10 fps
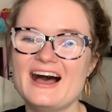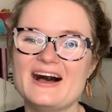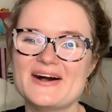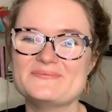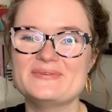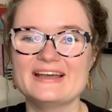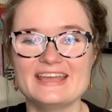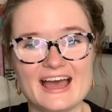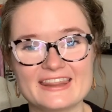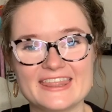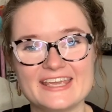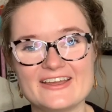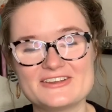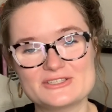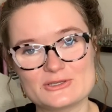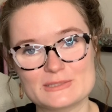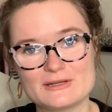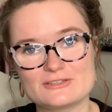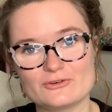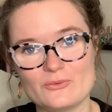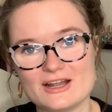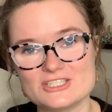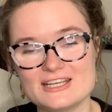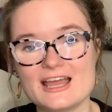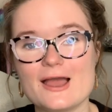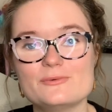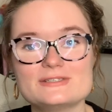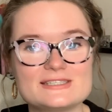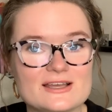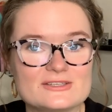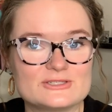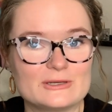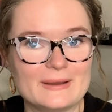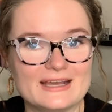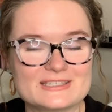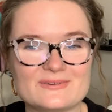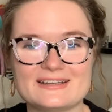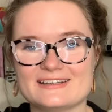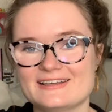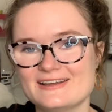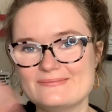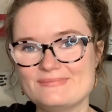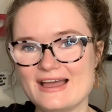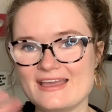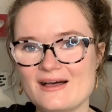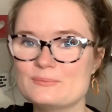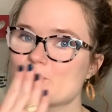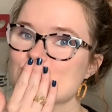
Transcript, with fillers: Um, but yeah, thank y'all so, so much for watching. I will see y'all soon in my next one. Bye y'all.